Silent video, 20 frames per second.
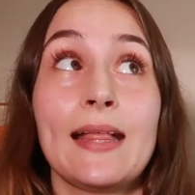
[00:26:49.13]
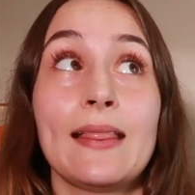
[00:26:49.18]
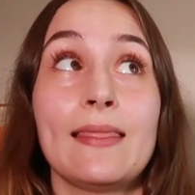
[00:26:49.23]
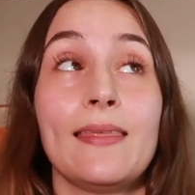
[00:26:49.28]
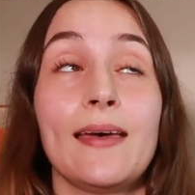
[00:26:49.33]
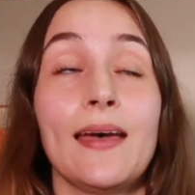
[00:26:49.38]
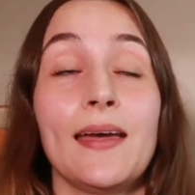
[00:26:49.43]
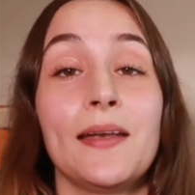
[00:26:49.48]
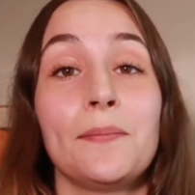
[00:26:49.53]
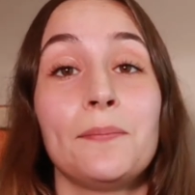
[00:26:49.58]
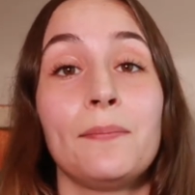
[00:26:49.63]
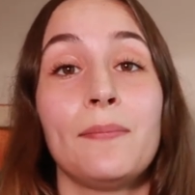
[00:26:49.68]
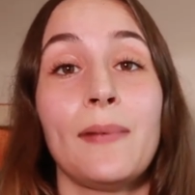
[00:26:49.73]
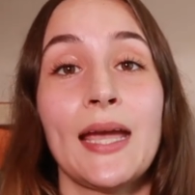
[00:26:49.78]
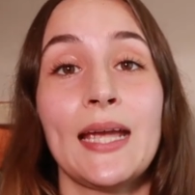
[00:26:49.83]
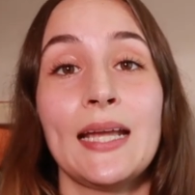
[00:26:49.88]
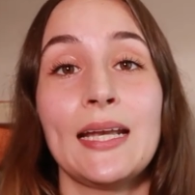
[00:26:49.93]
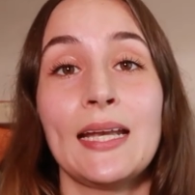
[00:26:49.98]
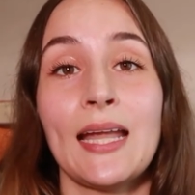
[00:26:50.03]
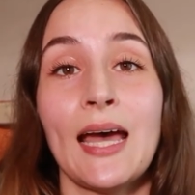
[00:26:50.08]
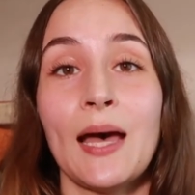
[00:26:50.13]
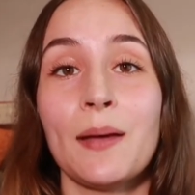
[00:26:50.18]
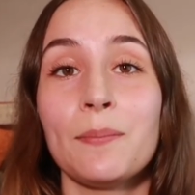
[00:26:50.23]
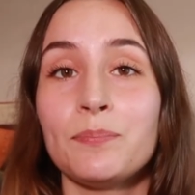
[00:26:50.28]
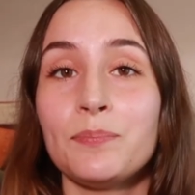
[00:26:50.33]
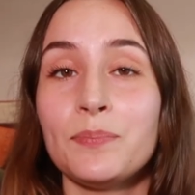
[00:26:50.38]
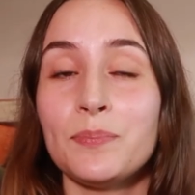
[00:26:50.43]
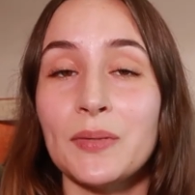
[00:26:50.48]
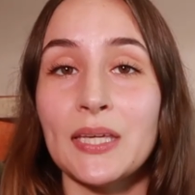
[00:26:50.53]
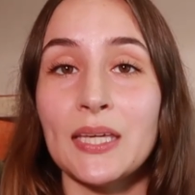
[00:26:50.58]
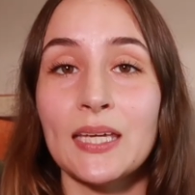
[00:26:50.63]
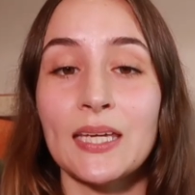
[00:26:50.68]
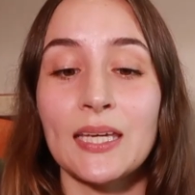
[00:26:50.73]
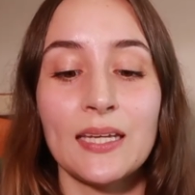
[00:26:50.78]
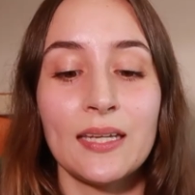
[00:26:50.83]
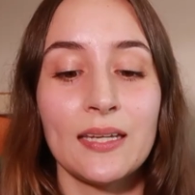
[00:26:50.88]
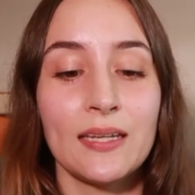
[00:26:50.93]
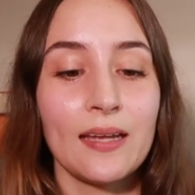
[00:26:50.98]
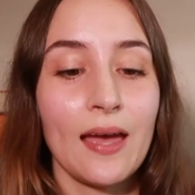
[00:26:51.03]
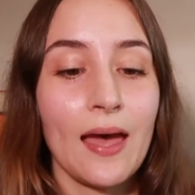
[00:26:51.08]
that might not
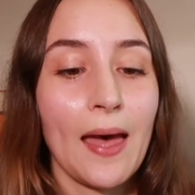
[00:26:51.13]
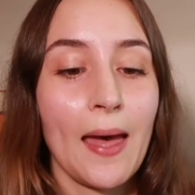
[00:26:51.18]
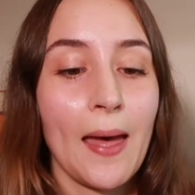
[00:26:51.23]
be,